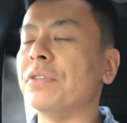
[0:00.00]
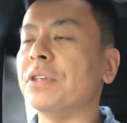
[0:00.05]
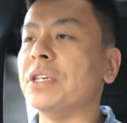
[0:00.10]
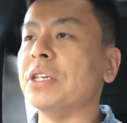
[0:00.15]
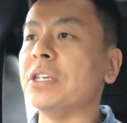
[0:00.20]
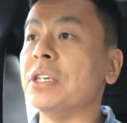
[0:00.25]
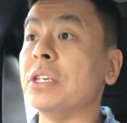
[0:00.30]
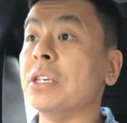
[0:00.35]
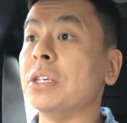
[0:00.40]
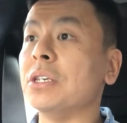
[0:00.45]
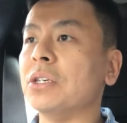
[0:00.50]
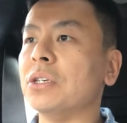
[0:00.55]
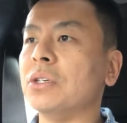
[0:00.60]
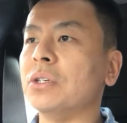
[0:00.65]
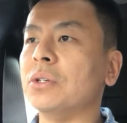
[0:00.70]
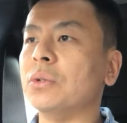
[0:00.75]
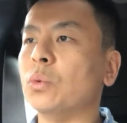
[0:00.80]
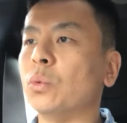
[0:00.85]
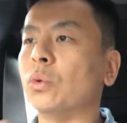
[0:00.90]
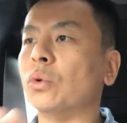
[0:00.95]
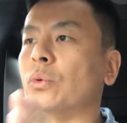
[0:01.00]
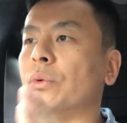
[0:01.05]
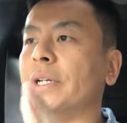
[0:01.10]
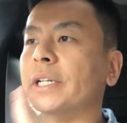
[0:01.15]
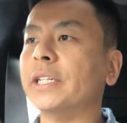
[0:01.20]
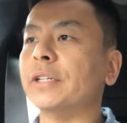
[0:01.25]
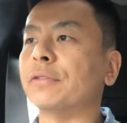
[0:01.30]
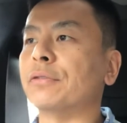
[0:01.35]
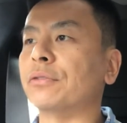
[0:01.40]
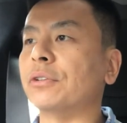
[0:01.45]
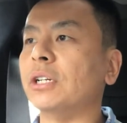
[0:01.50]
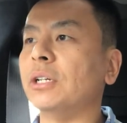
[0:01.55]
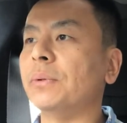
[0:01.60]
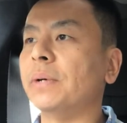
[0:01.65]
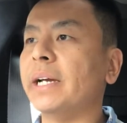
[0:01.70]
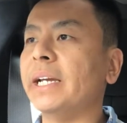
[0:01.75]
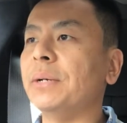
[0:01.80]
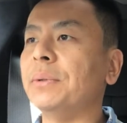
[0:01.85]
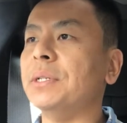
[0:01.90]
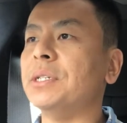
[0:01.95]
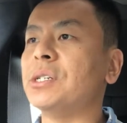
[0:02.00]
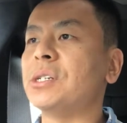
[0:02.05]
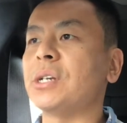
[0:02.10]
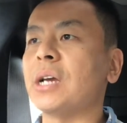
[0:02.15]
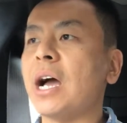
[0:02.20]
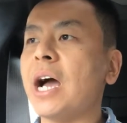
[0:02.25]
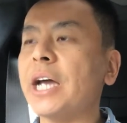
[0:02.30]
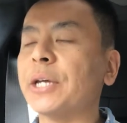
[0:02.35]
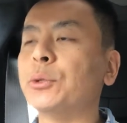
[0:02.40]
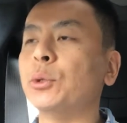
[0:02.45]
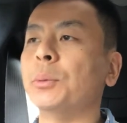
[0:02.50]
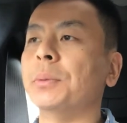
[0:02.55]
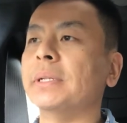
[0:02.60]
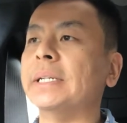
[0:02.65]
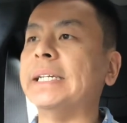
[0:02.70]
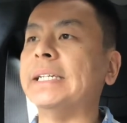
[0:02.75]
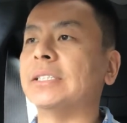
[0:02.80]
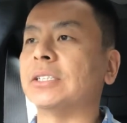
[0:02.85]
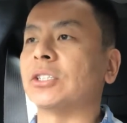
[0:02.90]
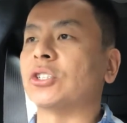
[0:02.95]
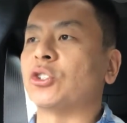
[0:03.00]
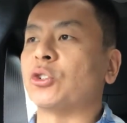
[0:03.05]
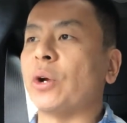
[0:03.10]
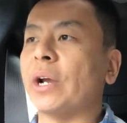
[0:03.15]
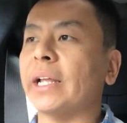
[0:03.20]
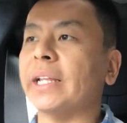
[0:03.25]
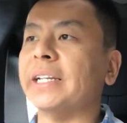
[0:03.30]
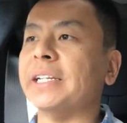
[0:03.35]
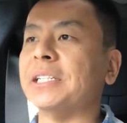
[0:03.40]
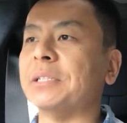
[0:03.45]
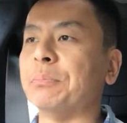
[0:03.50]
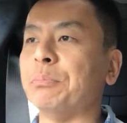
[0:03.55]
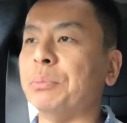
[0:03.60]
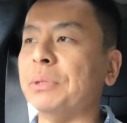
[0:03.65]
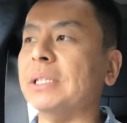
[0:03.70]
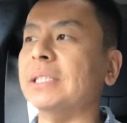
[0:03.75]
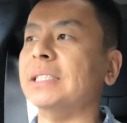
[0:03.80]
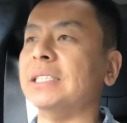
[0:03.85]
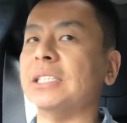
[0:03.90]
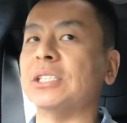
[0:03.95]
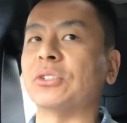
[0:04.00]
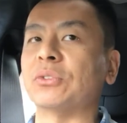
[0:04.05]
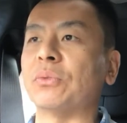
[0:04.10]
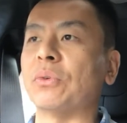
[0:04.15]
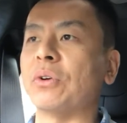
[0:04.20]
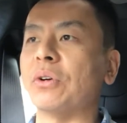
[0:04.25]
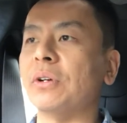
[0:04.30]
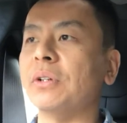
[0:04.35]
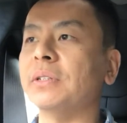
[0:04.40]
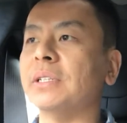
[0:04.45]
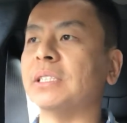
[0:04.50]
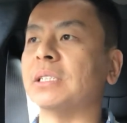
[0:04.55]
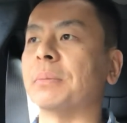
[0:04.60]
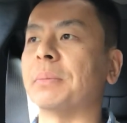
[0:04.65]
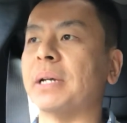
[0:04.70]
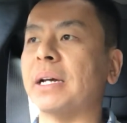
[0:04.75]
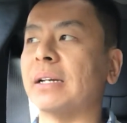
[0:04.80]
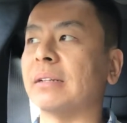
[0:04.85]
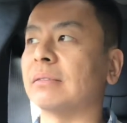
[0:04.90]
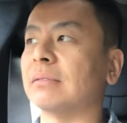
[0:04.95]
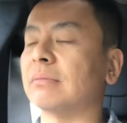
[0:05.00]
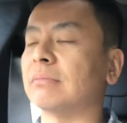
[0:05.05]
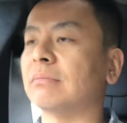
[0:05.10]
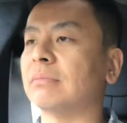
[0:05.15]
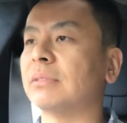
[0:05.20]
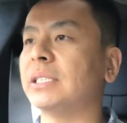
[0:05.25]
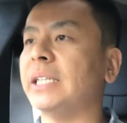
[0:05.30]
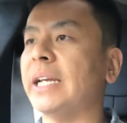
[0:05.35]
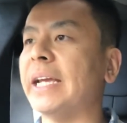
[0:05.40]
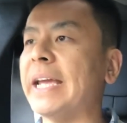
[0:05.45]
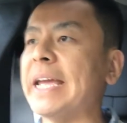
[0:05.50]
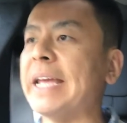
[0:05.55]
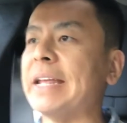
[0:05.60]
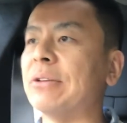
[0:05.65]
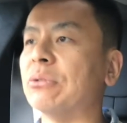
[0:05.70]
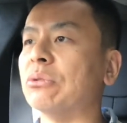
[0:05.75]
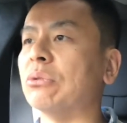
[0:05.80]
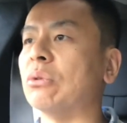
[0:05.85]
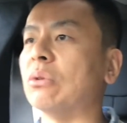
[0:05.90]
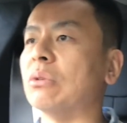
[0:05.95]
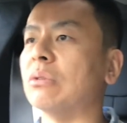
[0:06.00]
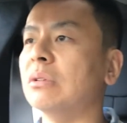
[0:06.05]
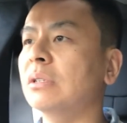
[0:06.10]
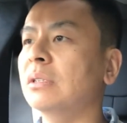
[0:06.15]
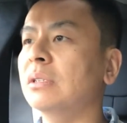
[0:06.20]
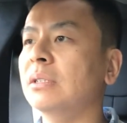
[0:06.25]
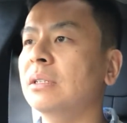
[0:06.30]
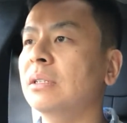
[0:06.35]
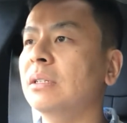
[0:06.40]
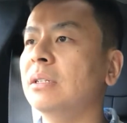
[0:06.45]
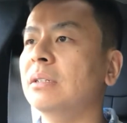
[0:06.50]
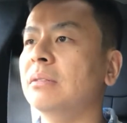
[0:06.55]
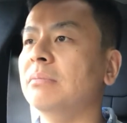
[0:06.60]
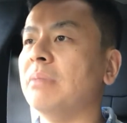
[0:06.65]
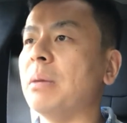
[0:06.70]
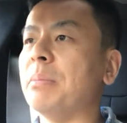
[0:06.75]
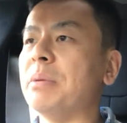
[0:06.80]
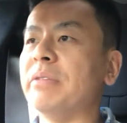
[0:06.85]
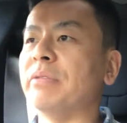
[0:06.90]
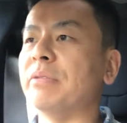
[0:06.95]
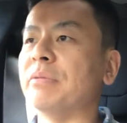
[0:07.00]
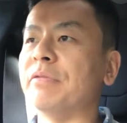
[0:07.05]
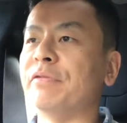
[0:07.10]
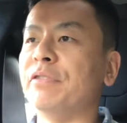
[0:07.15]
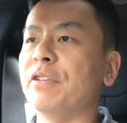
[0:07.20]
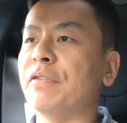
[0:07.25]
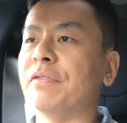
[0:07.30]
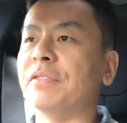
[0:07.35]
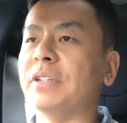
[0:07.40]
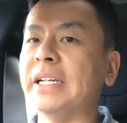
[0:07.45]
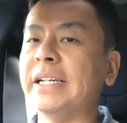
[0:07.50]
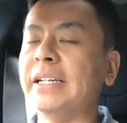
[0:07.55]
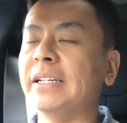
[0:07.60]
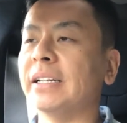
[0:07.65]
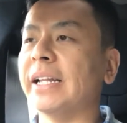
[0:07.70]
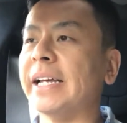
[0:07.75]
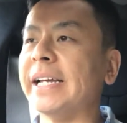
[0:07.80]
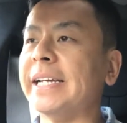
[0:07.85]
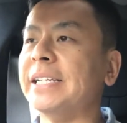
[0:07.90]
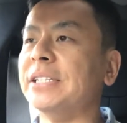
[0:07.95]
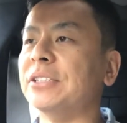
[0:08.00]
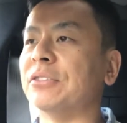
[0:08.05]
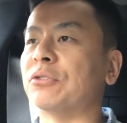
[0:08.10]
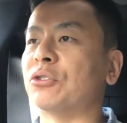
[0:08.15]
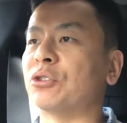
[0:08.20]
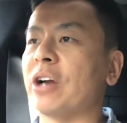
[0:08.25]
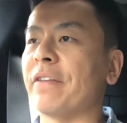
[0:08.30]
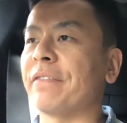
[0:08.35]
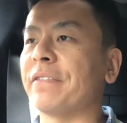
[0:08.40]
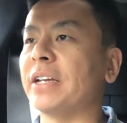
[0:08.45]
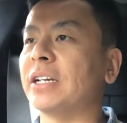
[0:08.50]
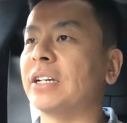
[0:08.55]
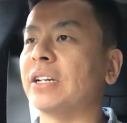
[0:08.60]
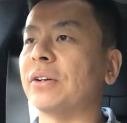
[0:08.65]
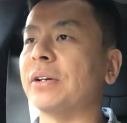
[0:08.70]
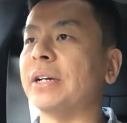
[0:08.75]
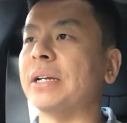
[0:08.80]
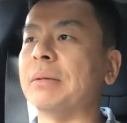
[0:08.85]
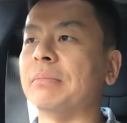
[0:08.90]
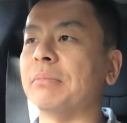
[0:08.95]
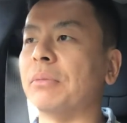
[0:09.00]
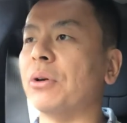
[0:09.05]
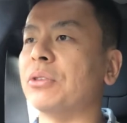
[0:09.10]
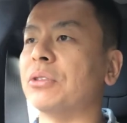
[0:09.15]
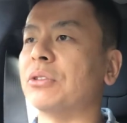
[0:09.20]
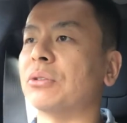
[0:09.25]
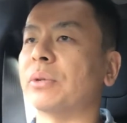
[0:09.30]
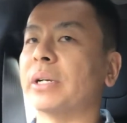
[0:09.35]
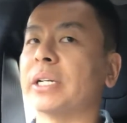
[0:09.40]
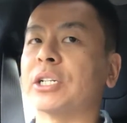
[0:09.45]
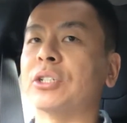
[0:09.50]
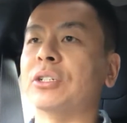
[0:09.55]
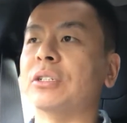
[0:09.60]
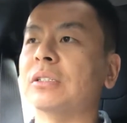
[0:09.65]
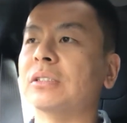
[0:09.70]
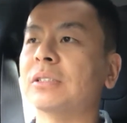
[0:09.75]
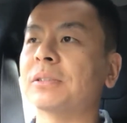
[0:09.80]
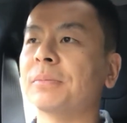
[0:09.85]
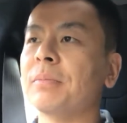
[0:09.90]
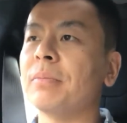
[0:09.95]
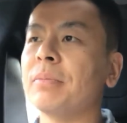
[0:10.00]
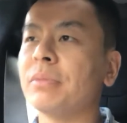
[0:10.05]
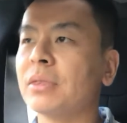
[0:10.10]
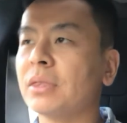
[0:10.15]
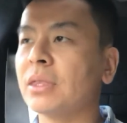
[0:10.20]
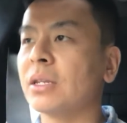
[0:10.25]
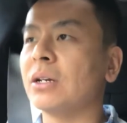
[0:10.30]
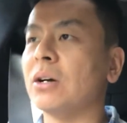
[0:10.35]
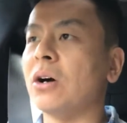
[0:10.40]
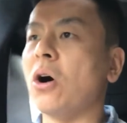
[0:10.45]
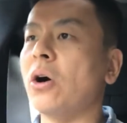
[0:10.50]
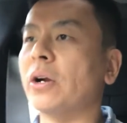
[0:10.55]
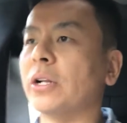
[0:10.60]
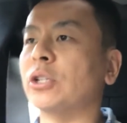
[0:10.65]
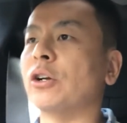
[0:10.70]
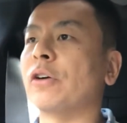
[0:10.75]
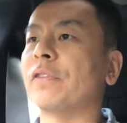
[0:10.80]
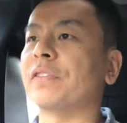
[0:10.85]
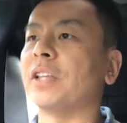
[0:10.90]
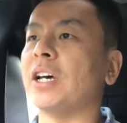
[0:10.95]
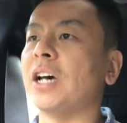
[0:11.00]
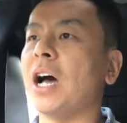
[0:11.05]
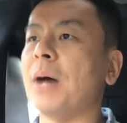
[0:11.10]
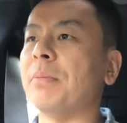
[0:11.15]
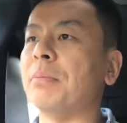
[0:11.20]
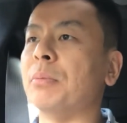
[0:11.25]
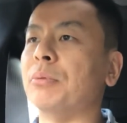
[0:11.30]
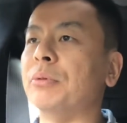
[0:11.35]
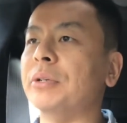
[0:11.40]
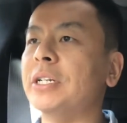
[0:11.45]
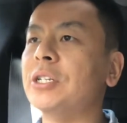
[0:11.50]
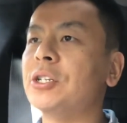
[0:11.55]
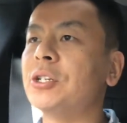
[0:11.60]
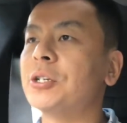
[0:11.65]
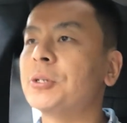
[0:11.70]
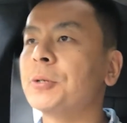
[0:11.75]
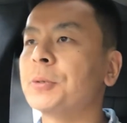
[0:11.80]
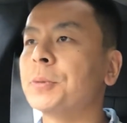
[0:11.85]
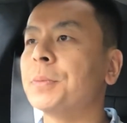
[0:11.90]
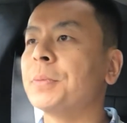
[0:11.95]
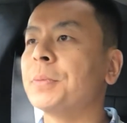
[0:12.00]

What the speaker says: the Warringah Freeway, which arguably is Australia's busiest road. There's about 10 or maybe even 15 lanes of traffic going both directions on and off the Harbour Bridge.